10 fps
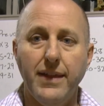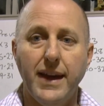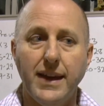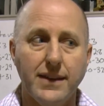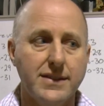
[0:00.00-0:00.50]

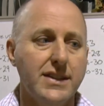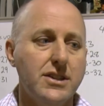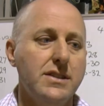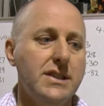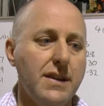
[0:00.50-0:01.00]
they get
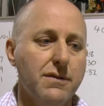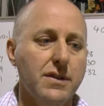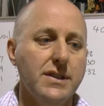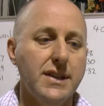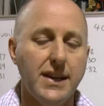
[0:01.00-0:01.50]
such a
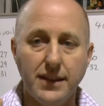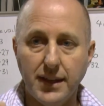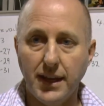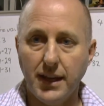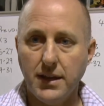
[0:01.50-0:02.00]
difference
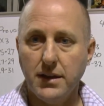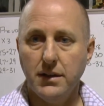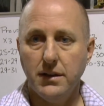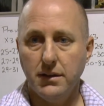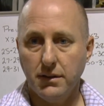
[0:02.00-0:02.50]
in the
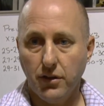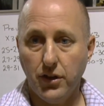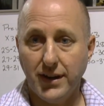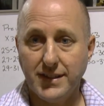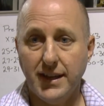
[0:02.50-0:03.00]

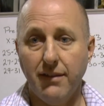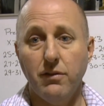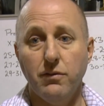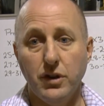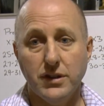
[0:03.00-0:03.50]

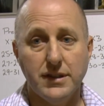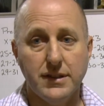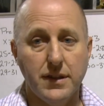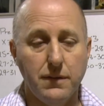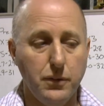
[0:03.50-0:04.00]
37
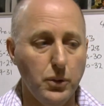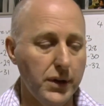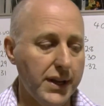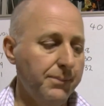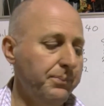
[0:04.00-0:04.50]
versus the
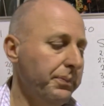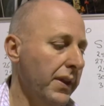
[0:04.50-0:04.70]
40.